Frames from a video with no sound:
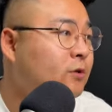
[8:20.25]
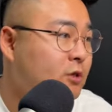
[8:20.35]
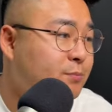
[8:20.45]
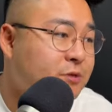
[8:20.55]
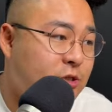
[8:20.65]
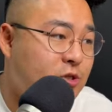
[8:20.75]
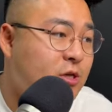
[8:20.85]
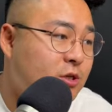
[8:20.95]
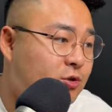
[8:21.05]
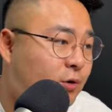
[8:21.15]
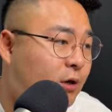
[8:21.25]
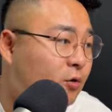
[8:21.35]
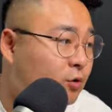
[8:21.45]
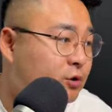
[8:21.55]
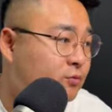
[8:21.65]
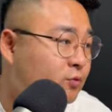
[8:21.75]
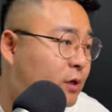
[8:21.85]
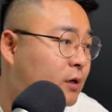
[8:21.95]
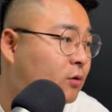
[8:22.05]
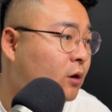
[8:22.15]
So his position history looks
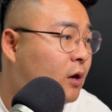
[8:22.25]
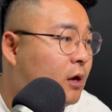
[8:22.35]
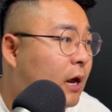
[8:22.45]
really good.